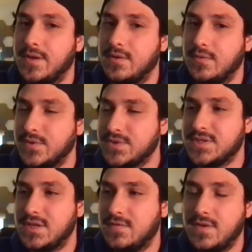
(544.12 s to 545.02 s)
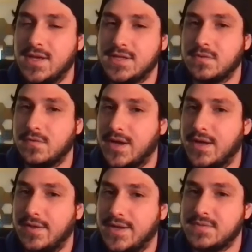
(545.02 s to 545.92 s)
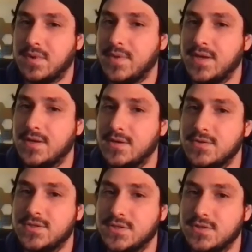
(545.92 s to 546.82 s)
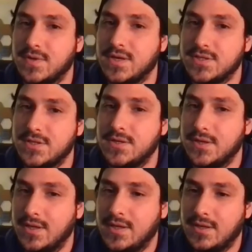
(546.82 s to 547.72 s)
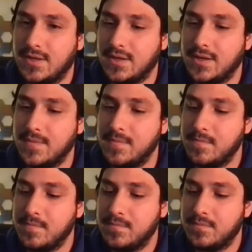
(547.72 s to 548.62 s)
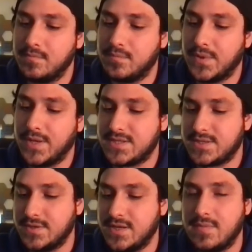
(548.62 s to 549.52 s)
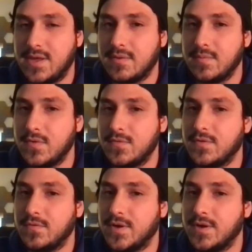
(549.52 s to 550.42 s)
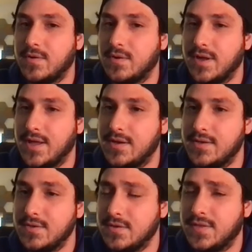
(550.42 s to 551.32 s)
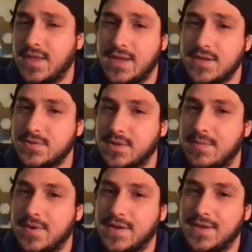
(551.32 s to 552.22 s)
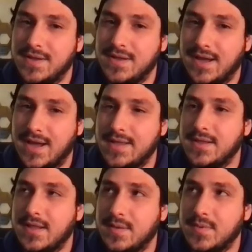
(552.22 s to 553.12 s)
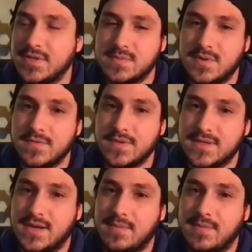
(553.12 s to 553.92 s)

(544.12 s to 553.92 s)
We'll see if he gets revitalized by being in a new situation. But they still need to make a move for the front court. And dude, if they get Drummond, I think that puts them over the top.